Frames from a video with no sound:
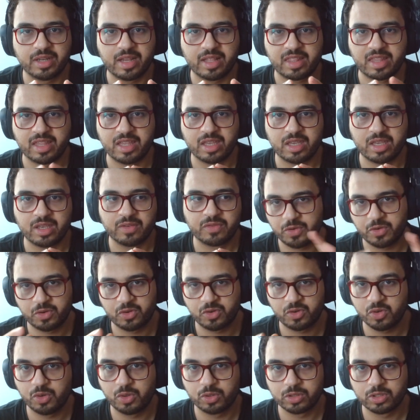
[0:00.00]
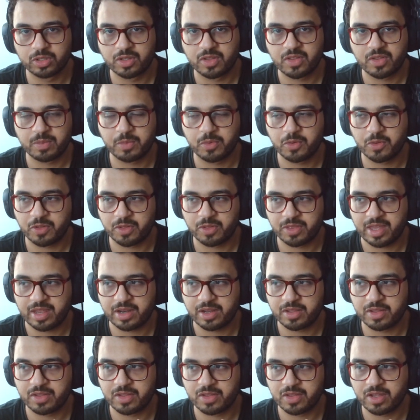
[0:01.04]
Let's say if you're gold, suppose
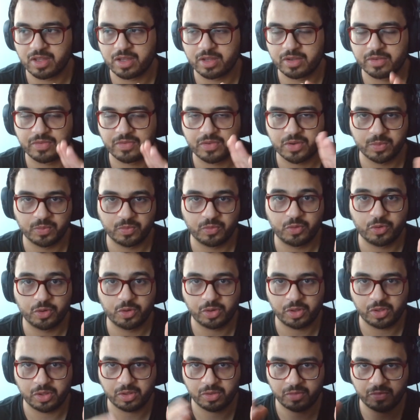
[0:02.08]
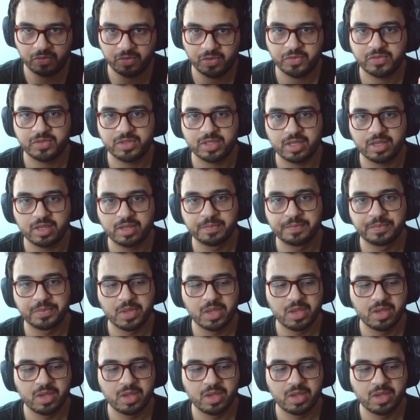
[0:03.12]
that is from 40 to 50.